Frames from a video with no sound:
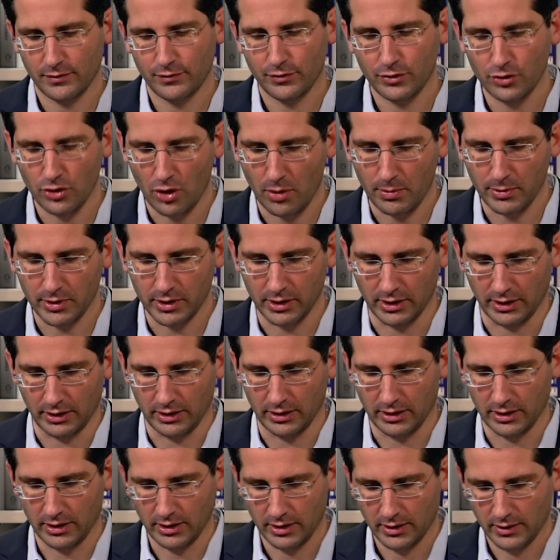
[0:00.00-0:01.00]

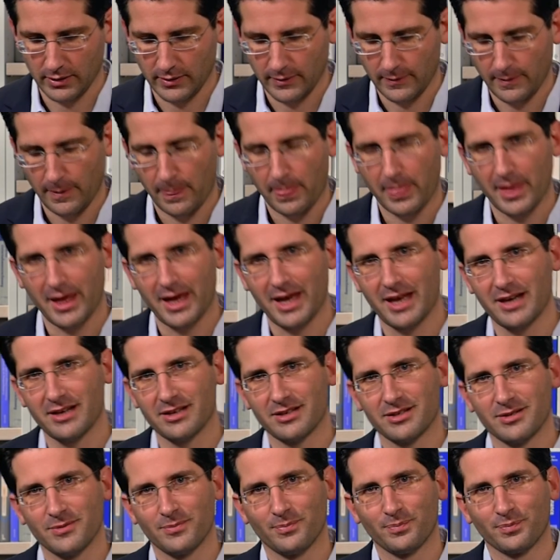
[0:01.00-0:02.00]
phenomenon.
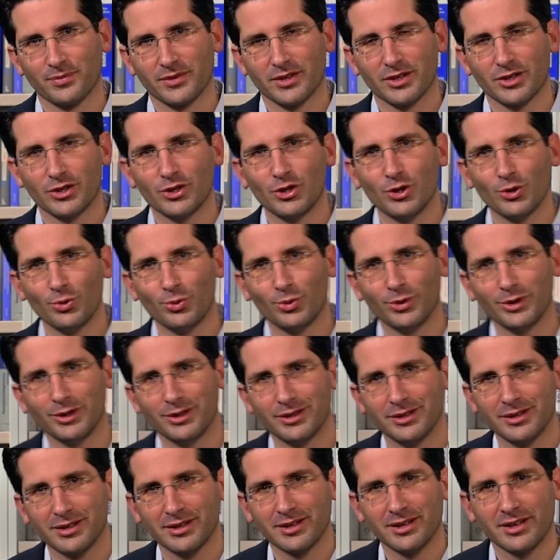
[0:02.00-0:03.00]
And you
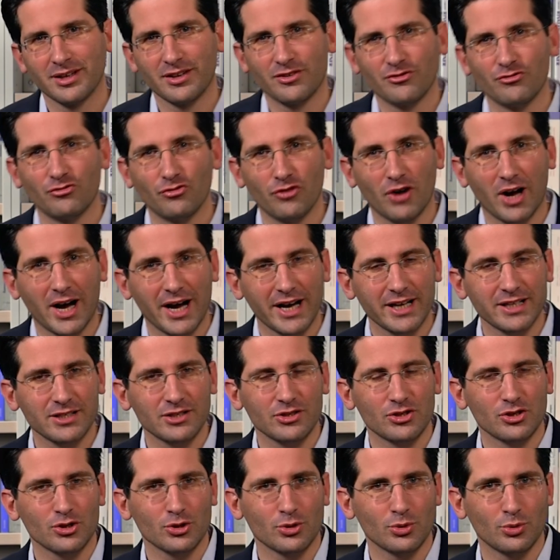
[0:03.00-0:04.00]
will write a
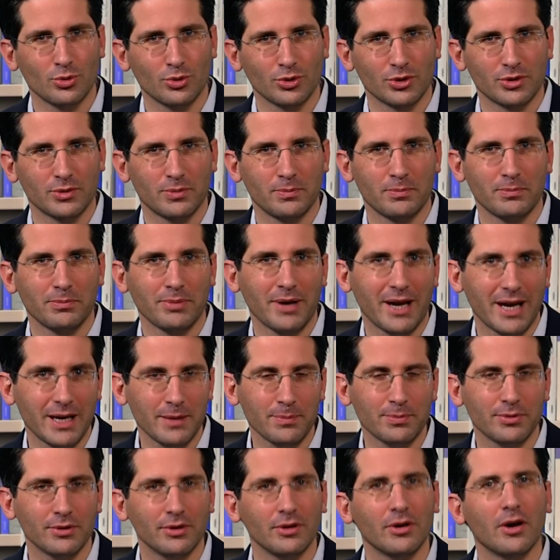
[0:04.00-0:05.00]
short
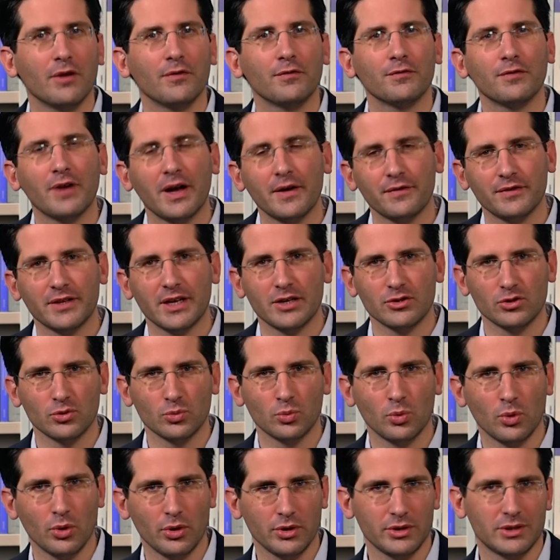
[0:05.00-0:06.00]
paper of 5,000
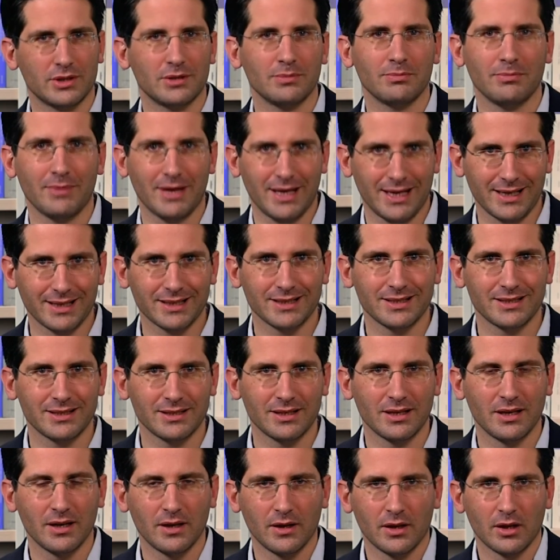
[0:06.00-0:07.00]
words max
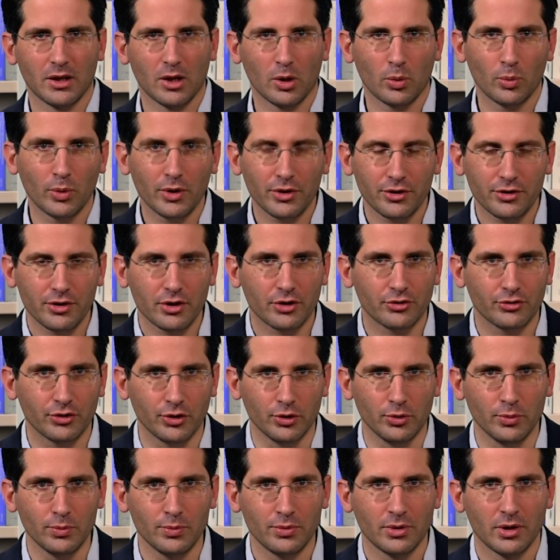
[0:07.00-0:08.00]
with your
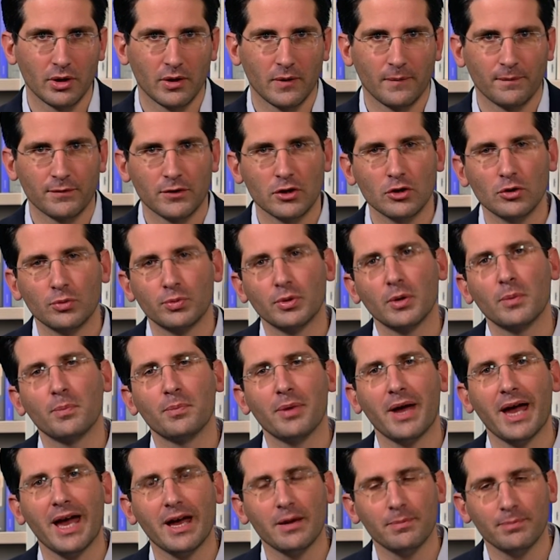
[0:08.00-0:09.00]
group. You'll
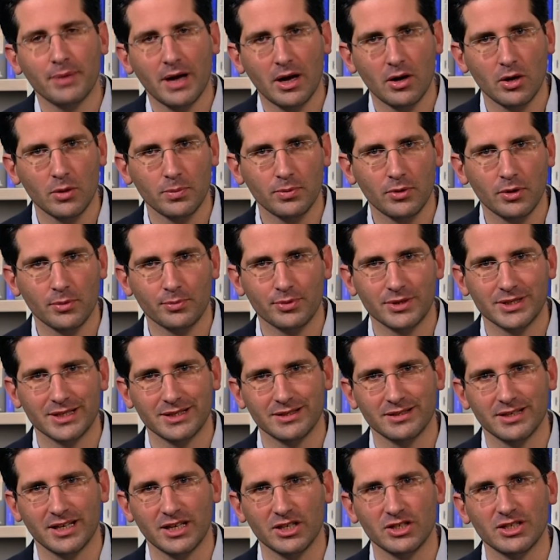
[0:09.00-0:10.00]
prepare a PowerPoint
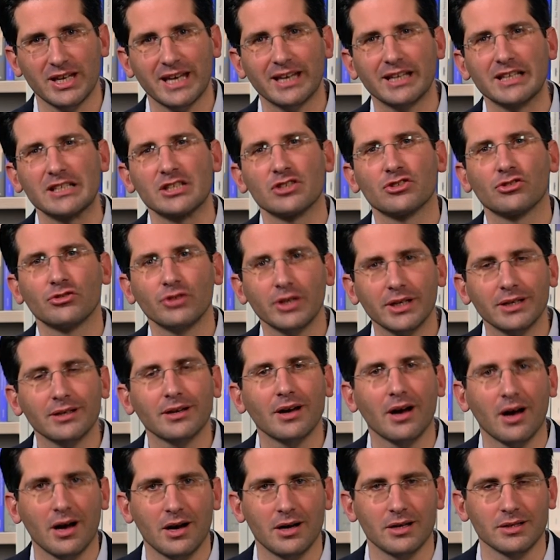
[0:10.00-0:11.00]
presentation and a
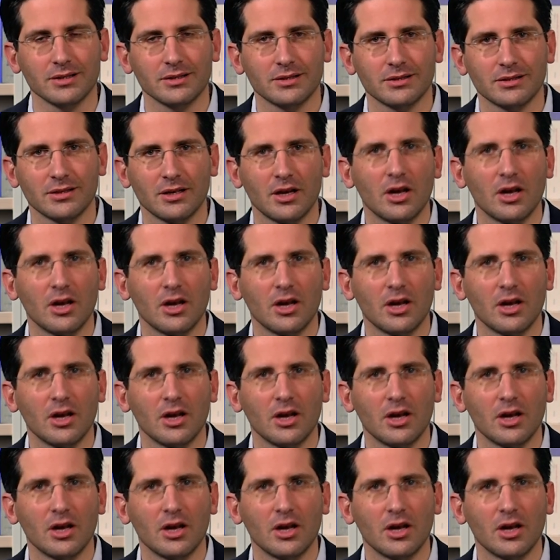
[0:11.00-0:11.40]
screencast